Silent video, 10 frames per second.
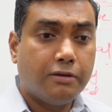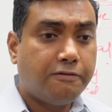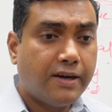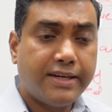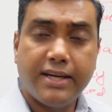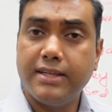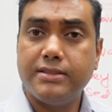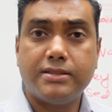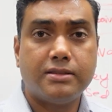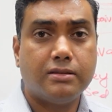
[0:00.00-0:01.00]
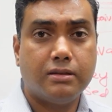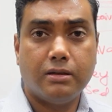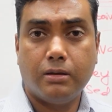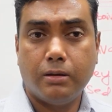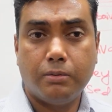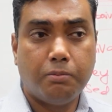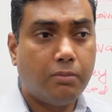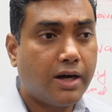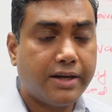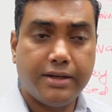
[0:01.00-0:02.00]
finance,
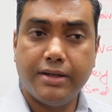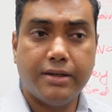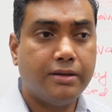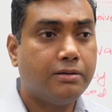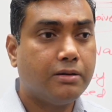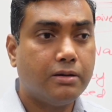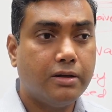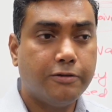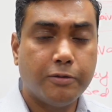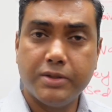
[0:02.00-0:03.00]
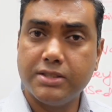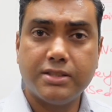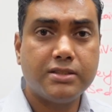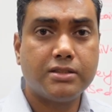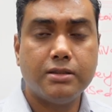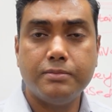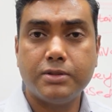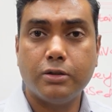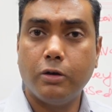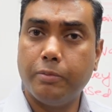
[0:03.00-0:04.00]
marketing, information
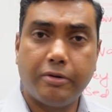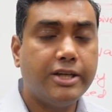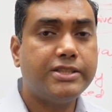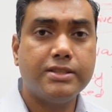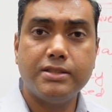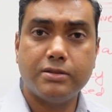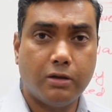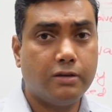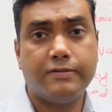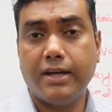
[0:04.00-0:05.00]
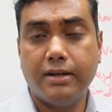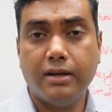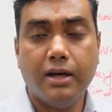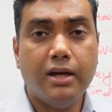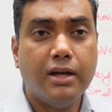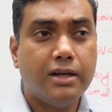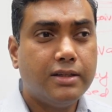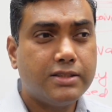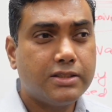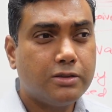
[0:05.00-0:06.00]
systems, operations, all of that.
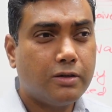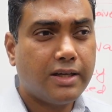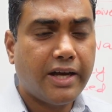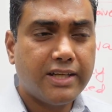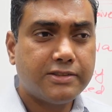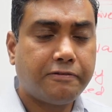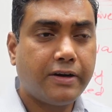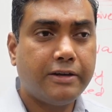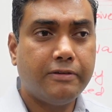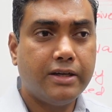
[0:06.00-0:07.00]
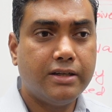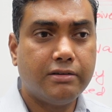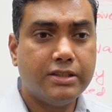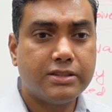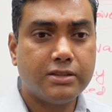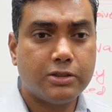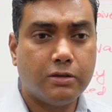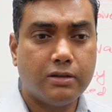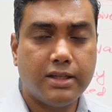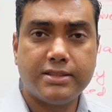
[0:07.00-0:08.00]
This is not as frequent in research
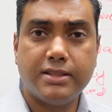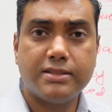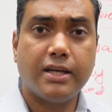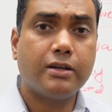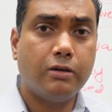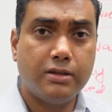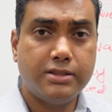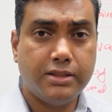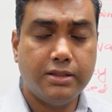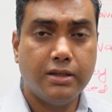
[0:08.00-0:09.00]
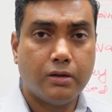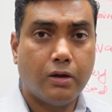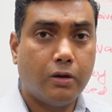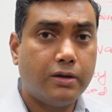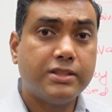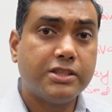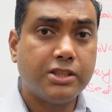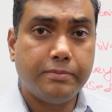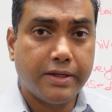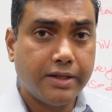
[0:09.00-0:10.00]
on, let's say, psychology or
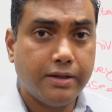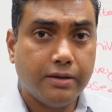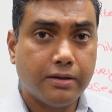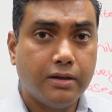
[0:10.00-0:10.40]
decision making,